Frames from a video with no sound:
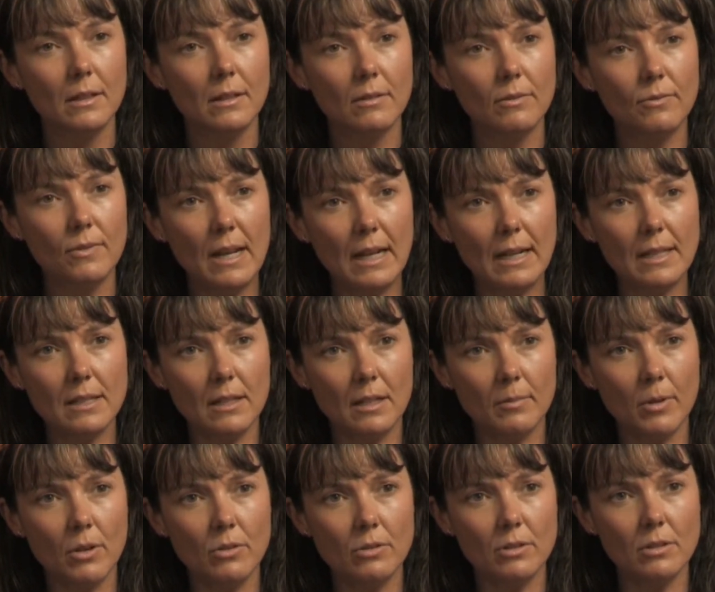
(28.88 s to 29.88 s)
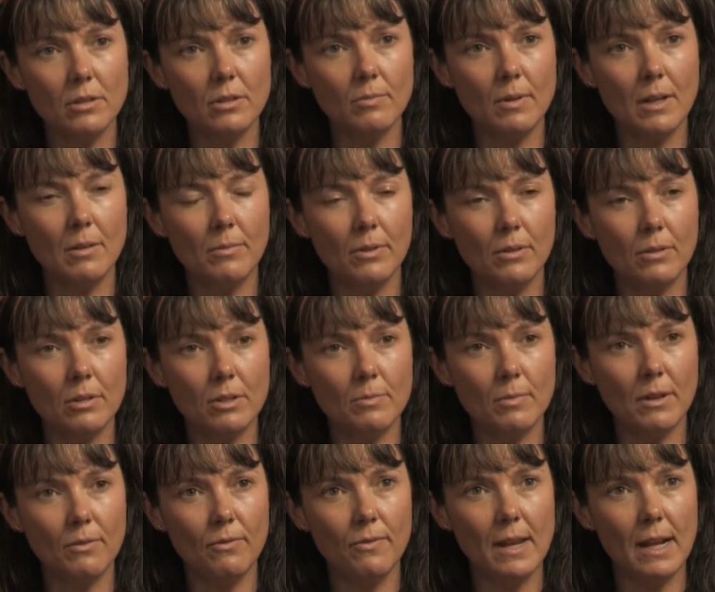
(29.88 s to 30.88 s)
feelings and emotions went, because
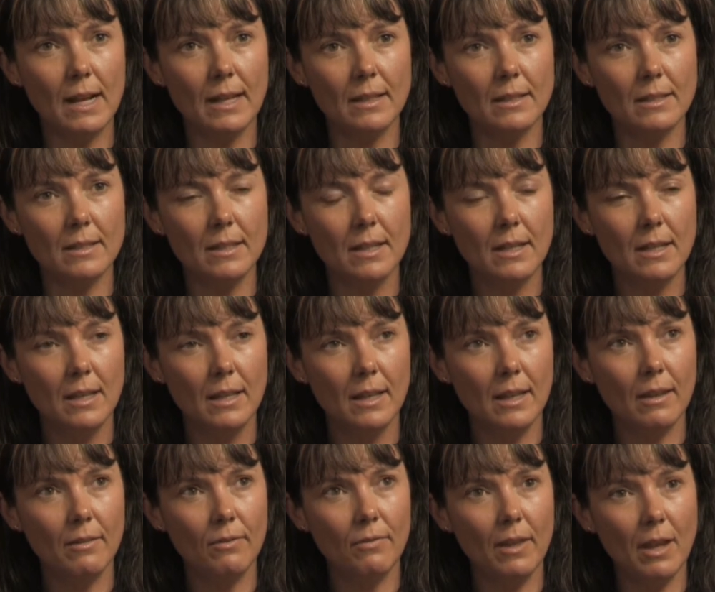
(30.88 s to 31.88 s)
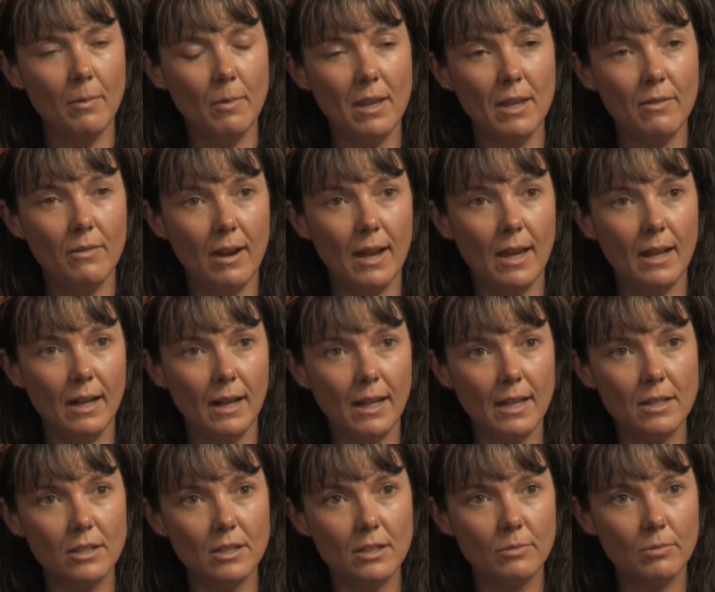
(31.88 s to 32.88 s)
my feelings, if they were ever
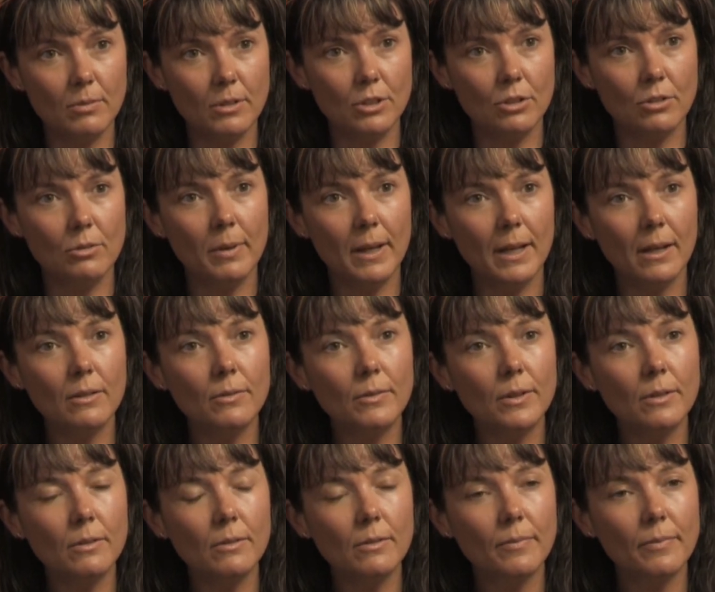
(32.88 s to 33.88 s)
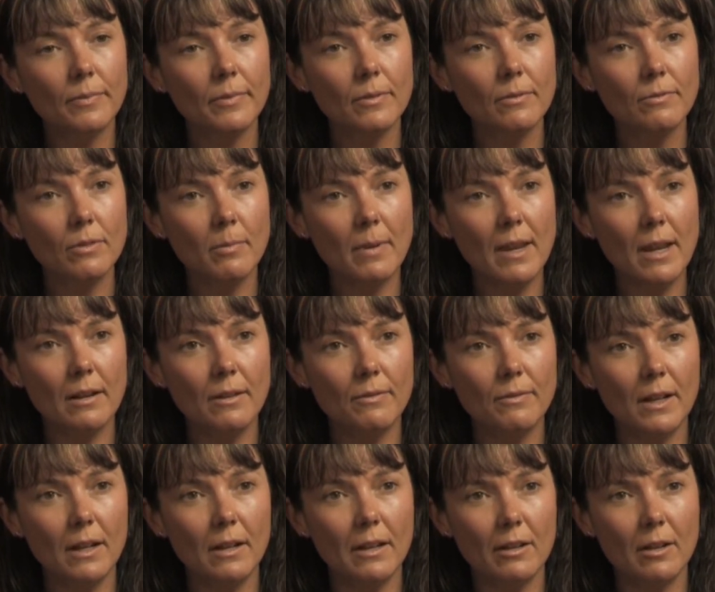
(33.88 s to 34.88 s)
unleashed, were too powerful for me, and I
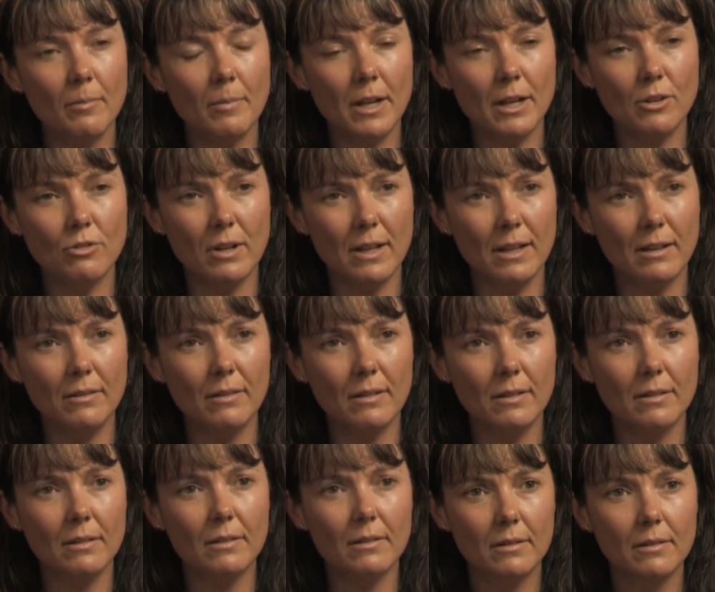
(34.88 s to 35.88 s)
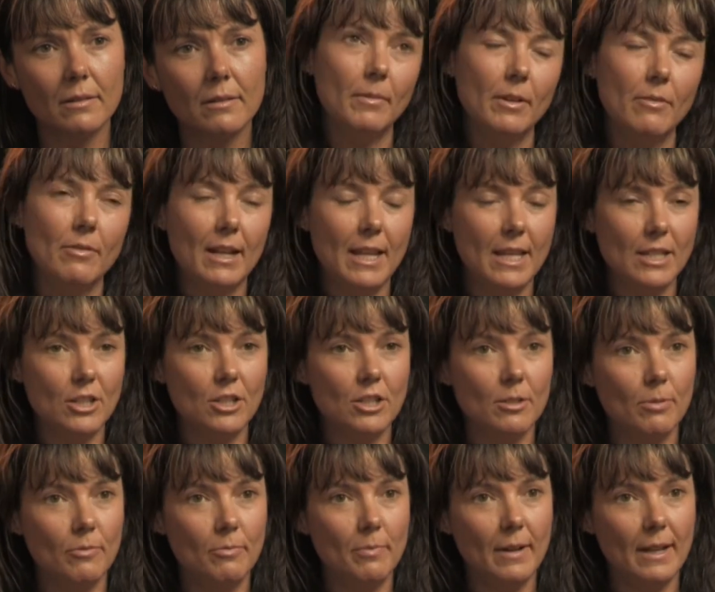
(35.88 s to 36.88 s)
felt like I might drown. A
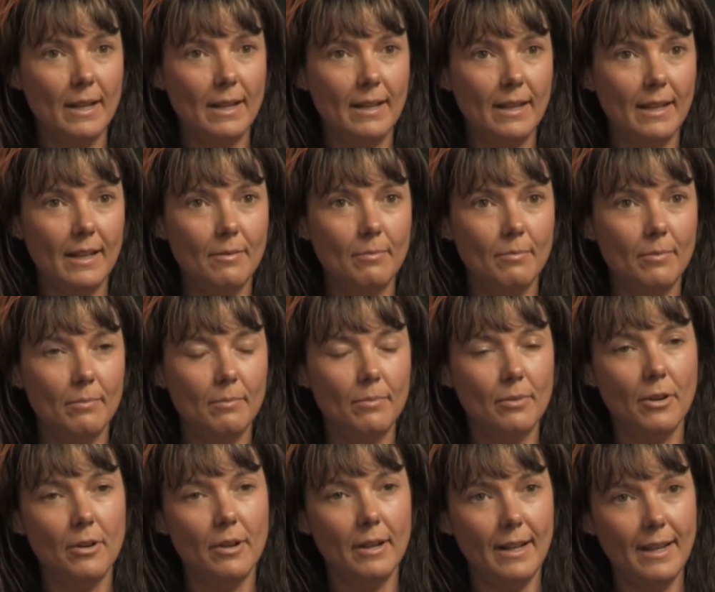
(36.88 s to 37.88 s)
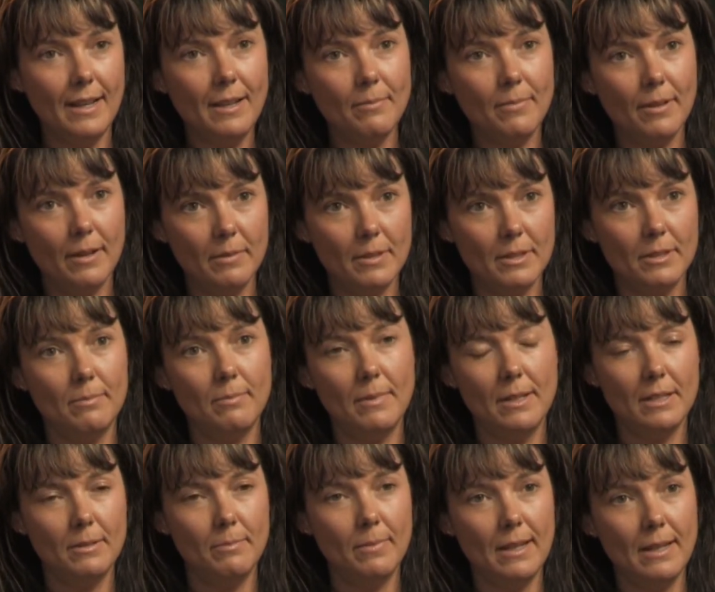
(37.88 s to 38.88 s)
relationship of mine had broken up. I was
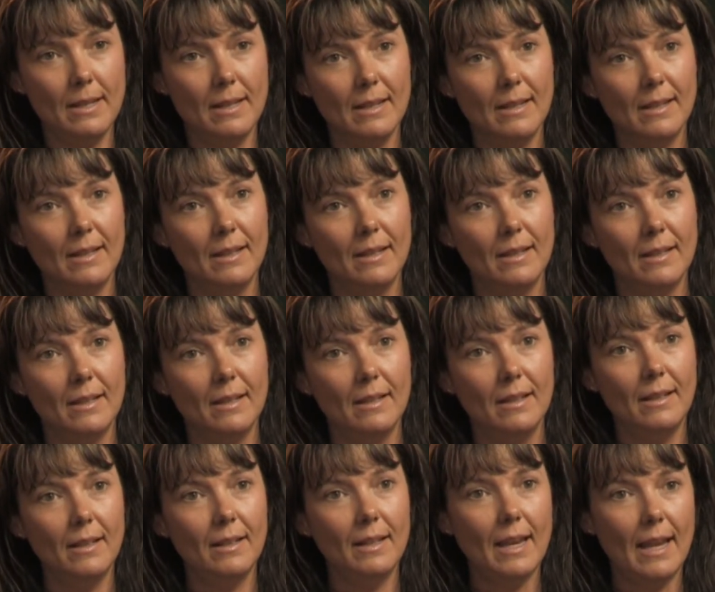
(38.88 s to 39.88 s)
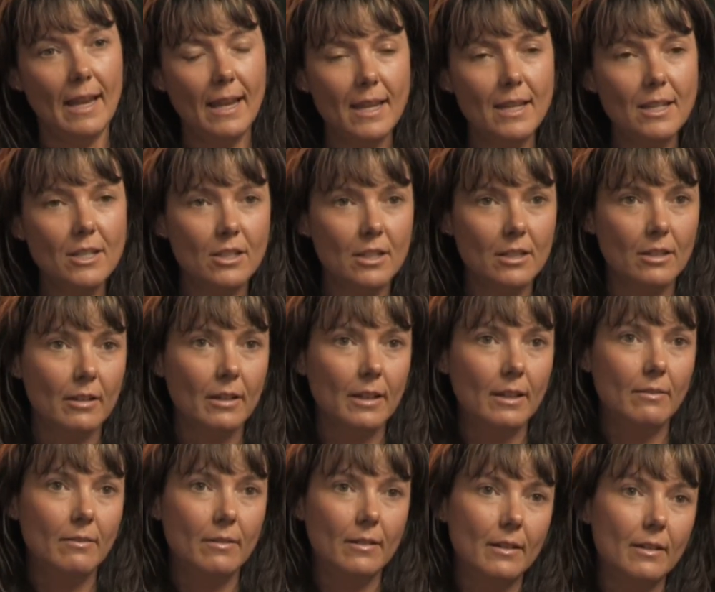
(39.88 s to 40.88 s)
meant to be engaged, and
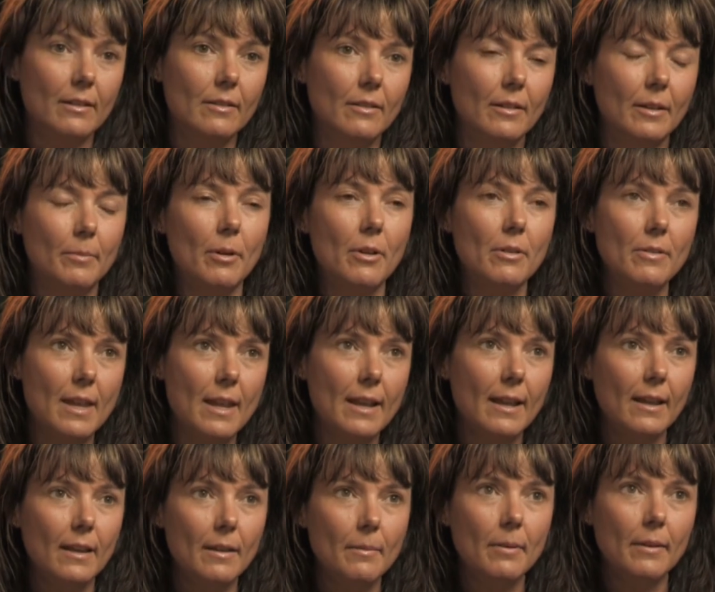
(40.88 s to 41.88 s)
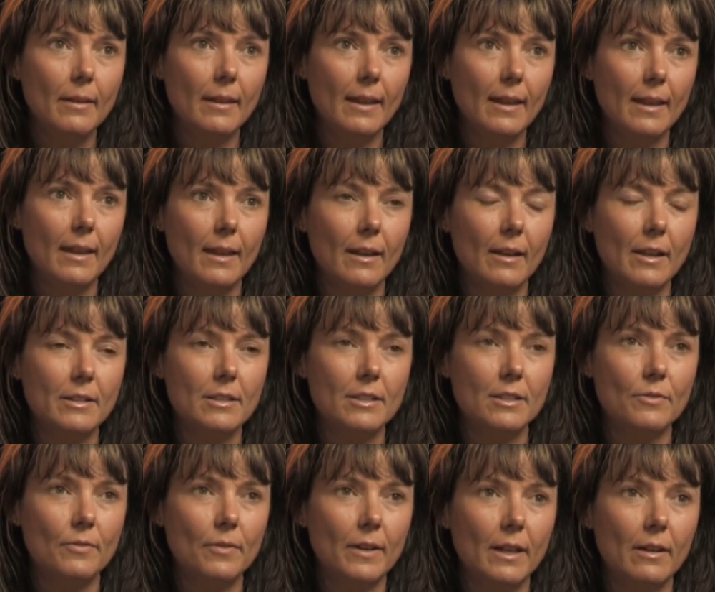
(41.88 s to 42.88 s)
I broke that up, and I
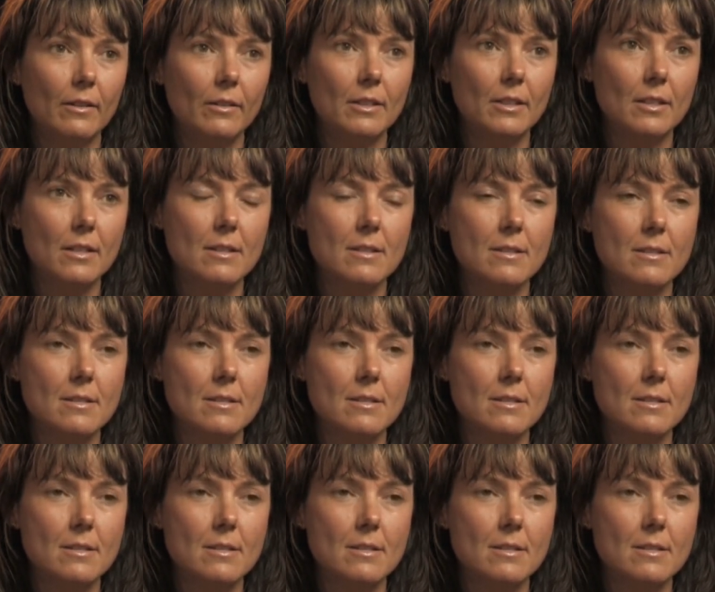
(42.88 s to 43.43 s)
just felt